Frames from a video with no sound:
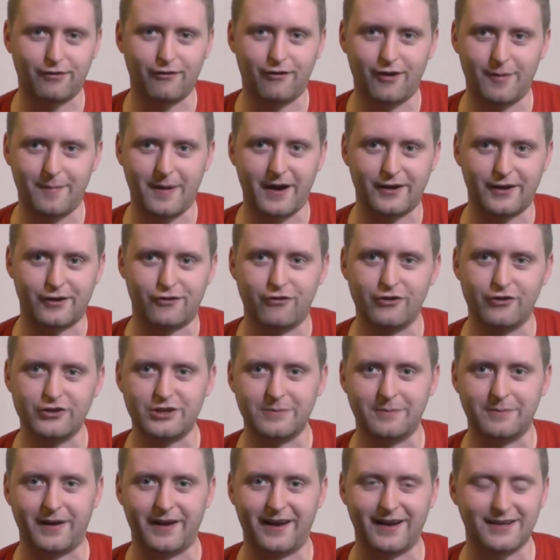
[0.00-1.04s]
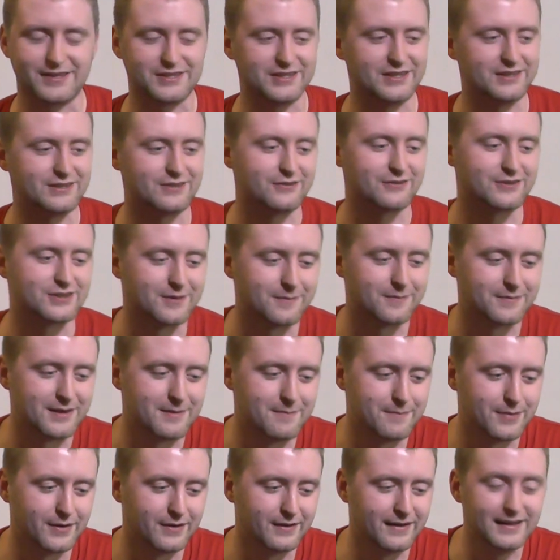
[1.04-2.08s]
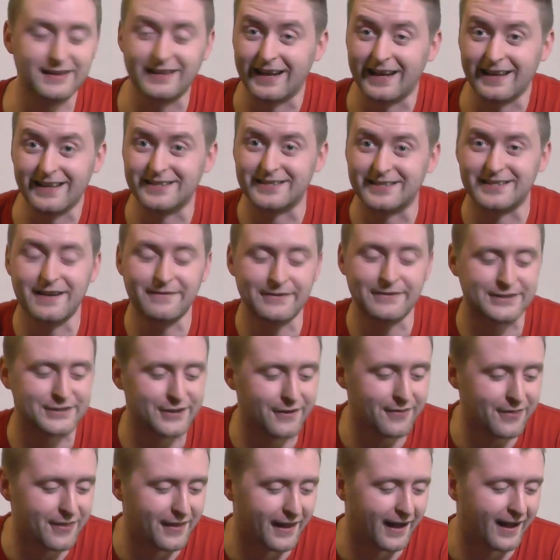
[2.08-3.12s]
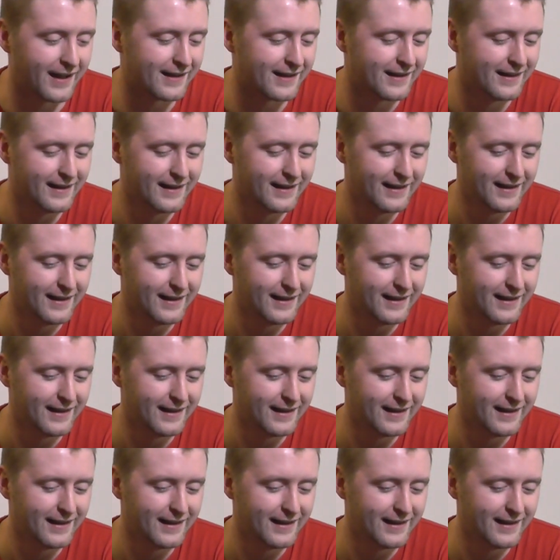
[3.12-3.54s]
thought I might crush him by accident or something, but it, it's never done that.